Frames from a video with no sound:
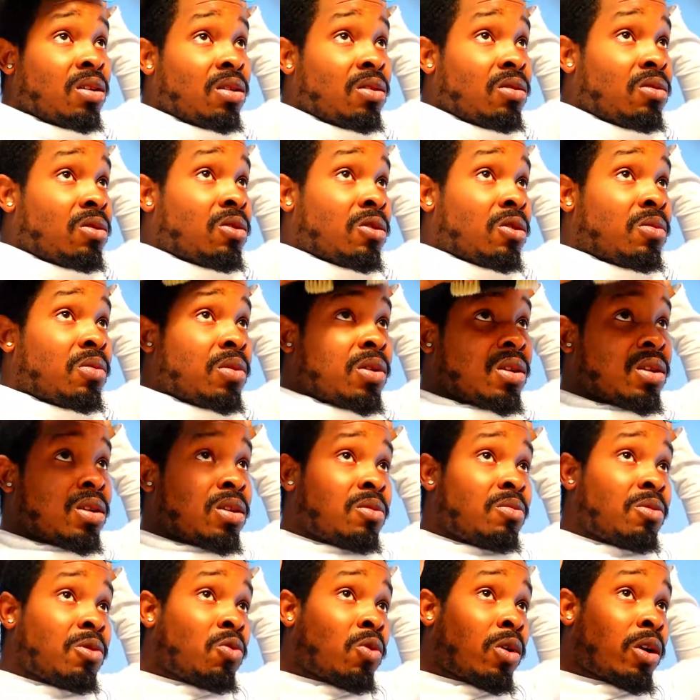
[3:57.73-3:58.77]
you know, man,
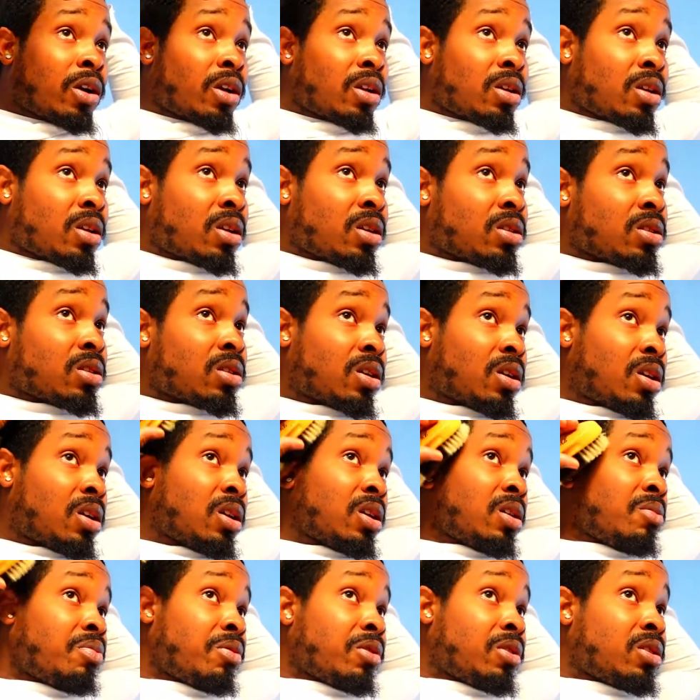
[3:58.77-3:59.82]
would be working against the
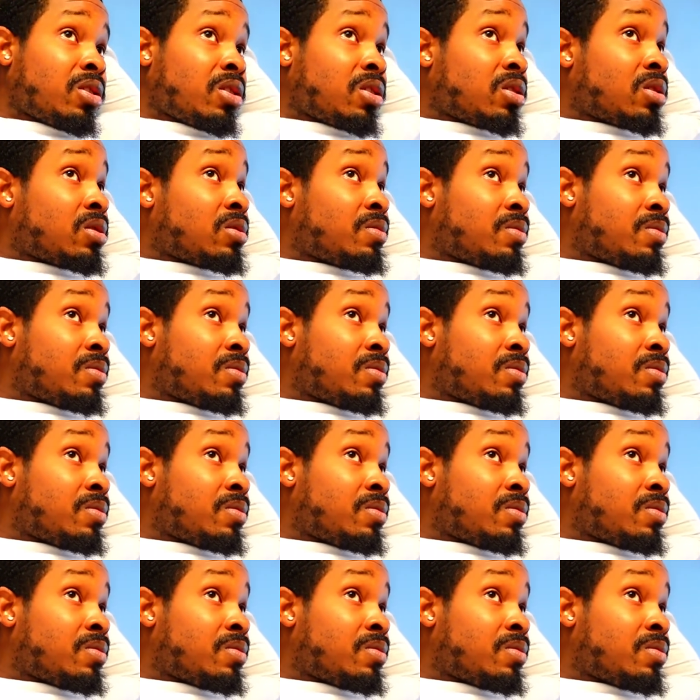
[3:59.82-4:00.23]
clippers.